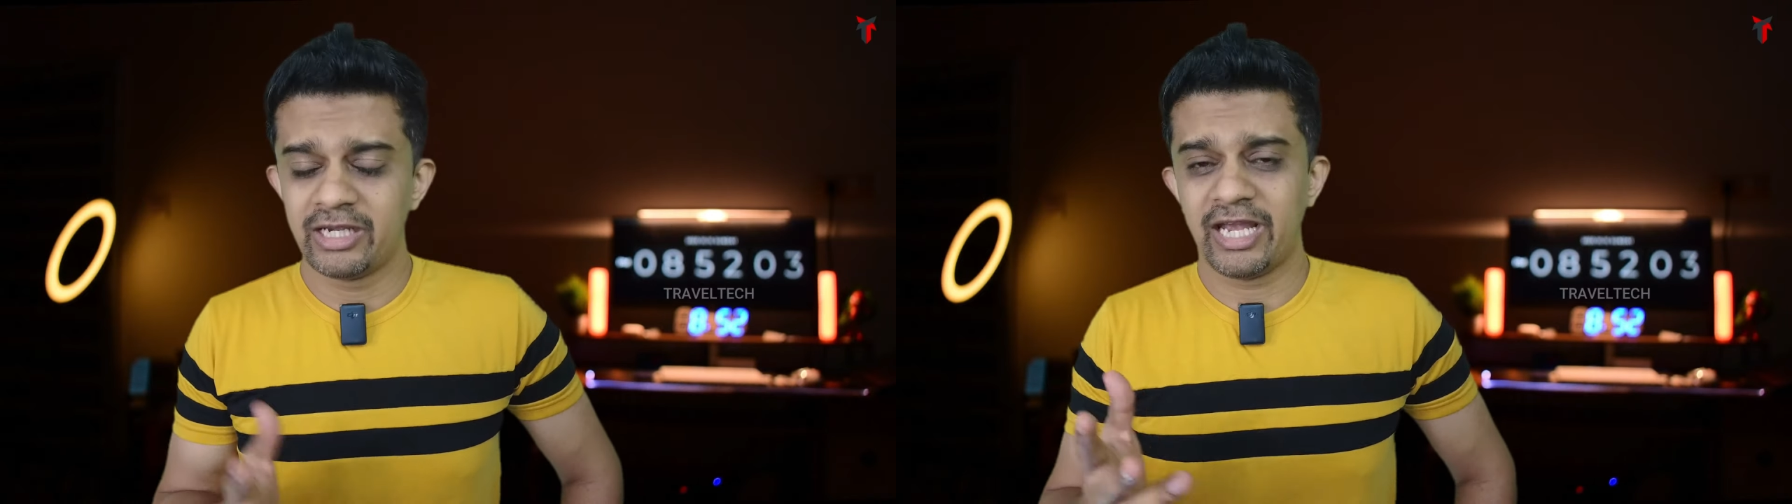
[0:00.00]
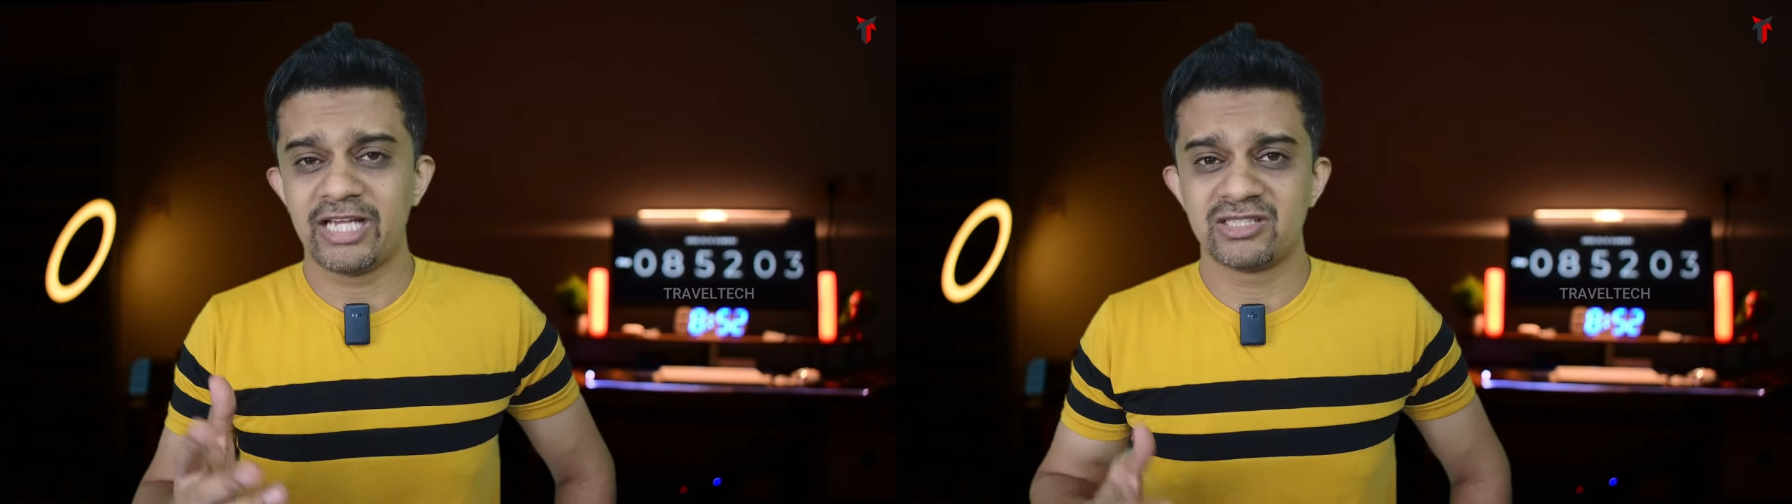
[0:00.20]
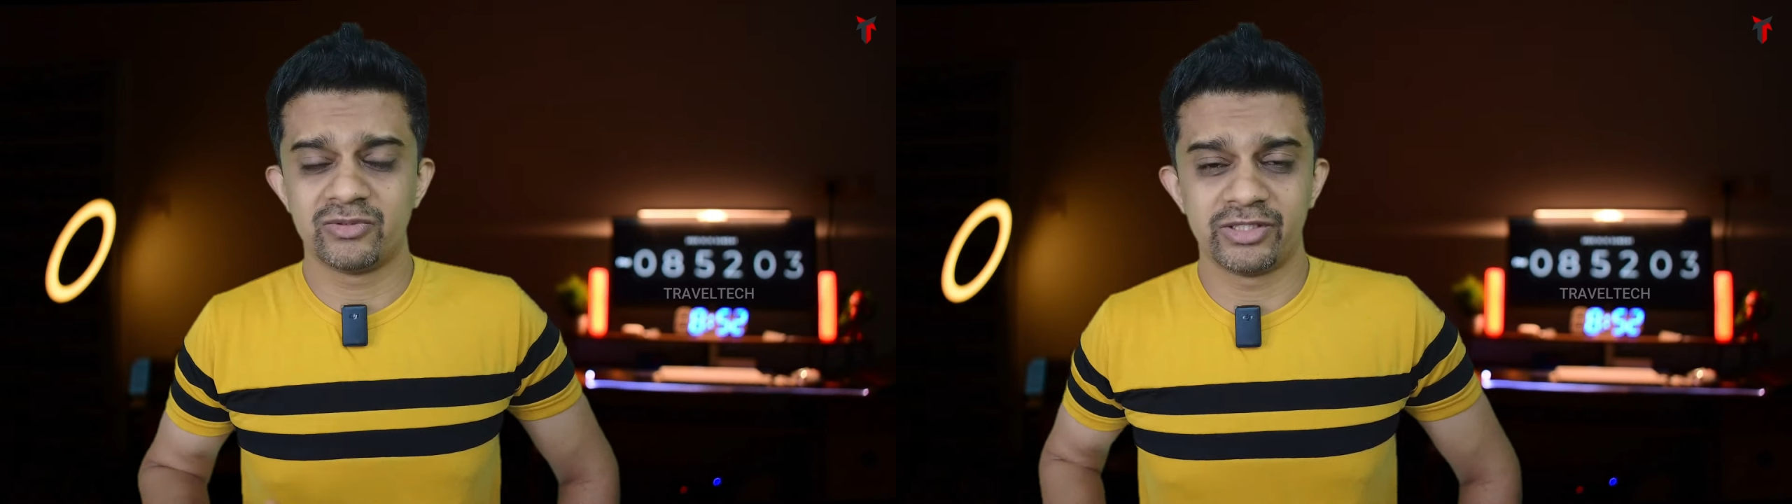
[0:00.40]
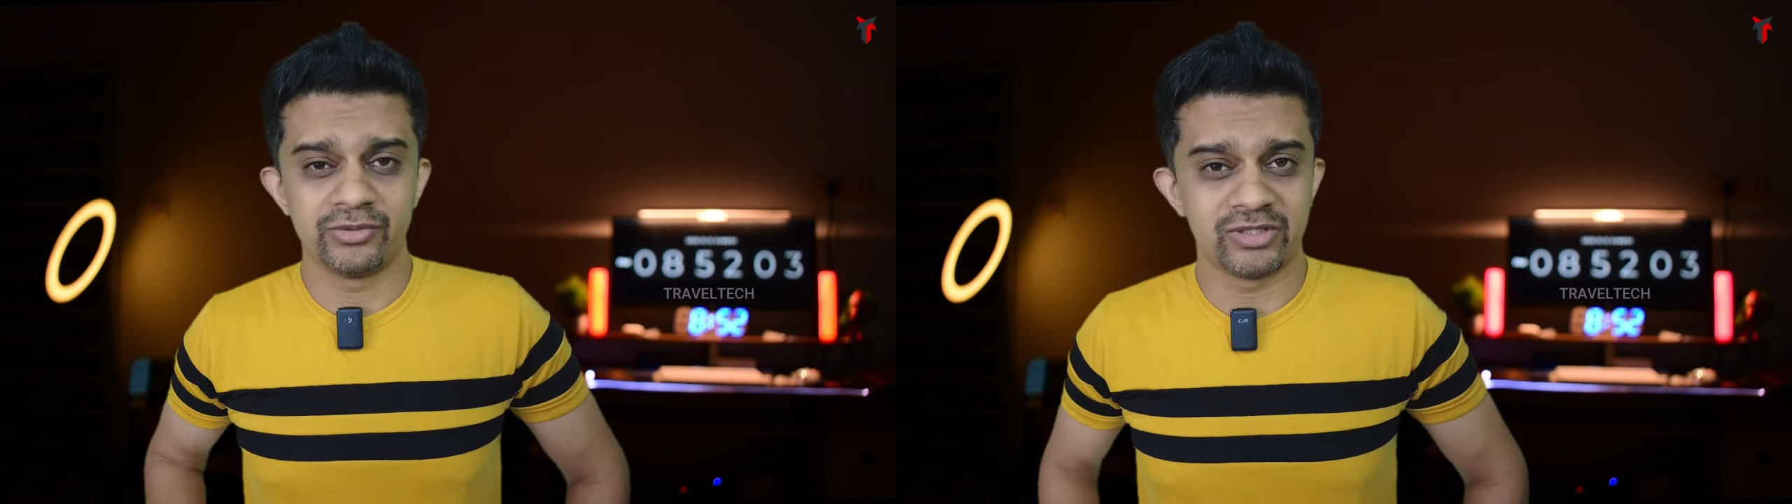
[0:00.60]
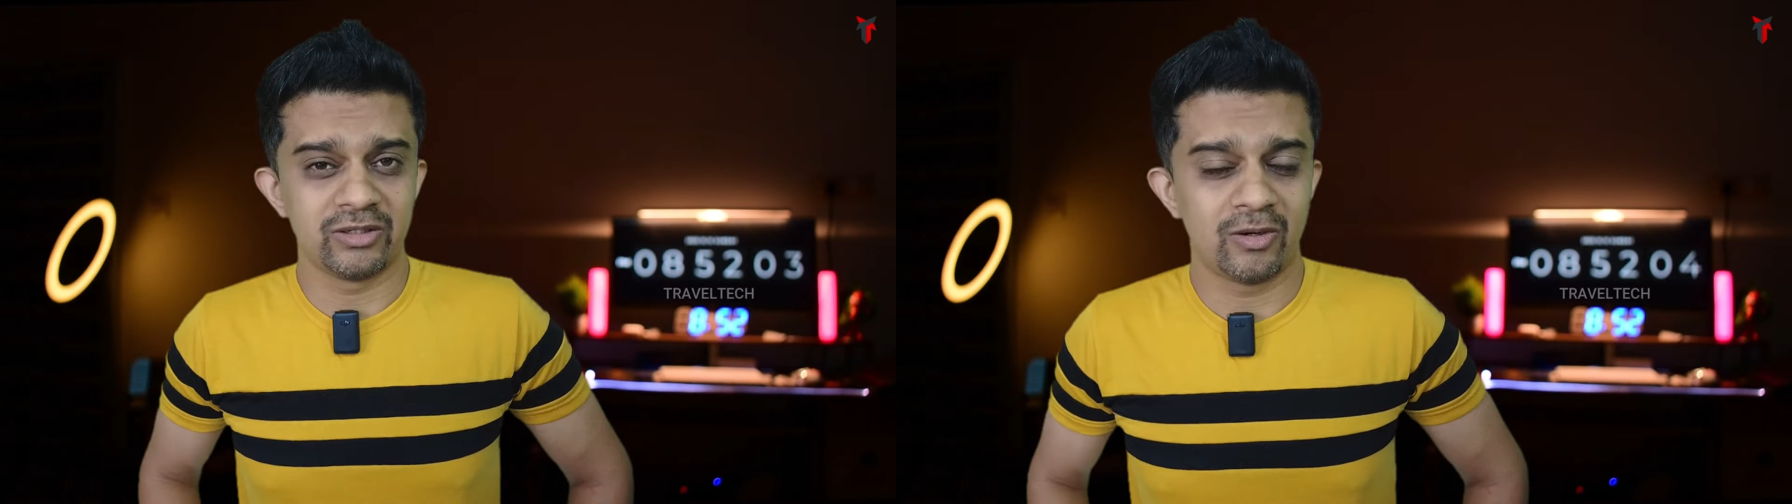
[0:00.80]
as you were
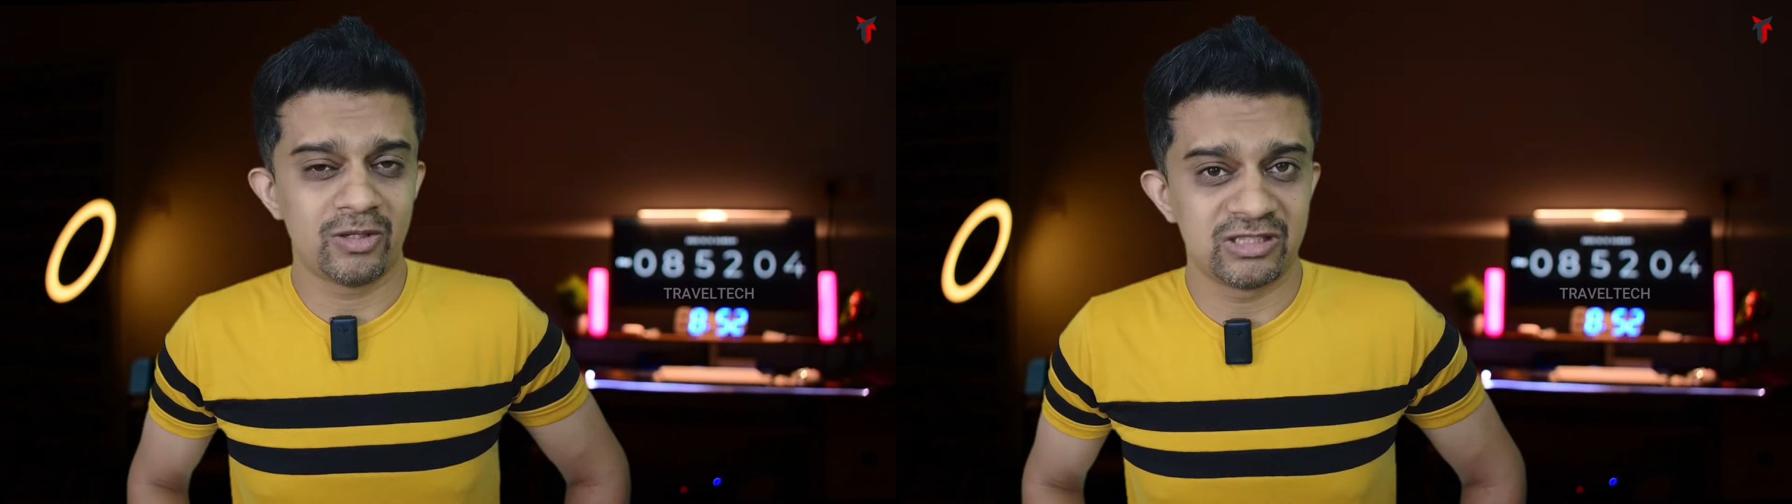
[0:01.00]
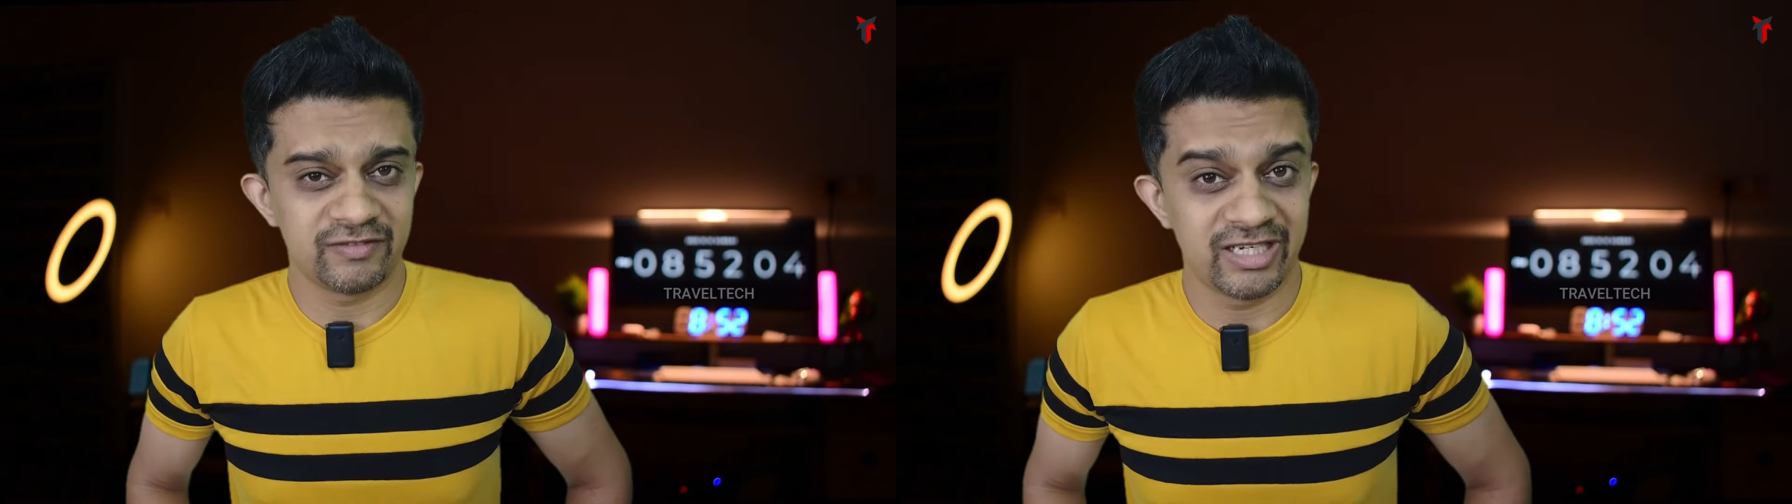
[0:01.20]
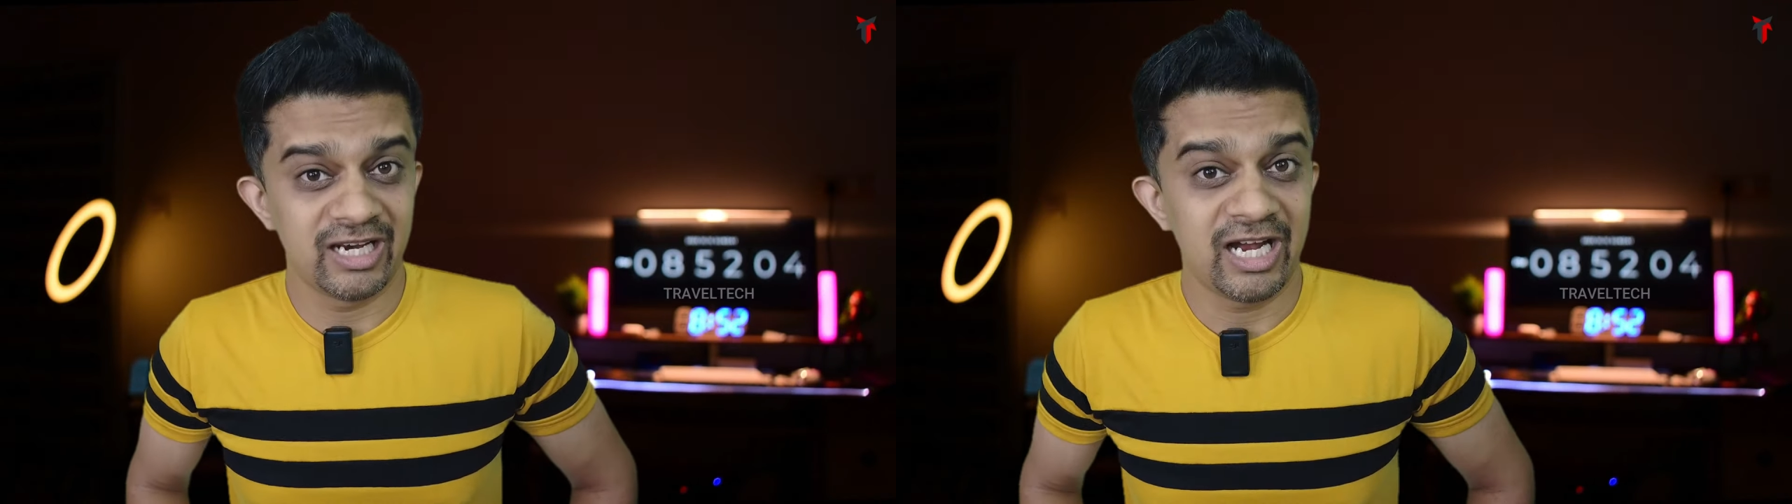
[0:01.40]
using all the while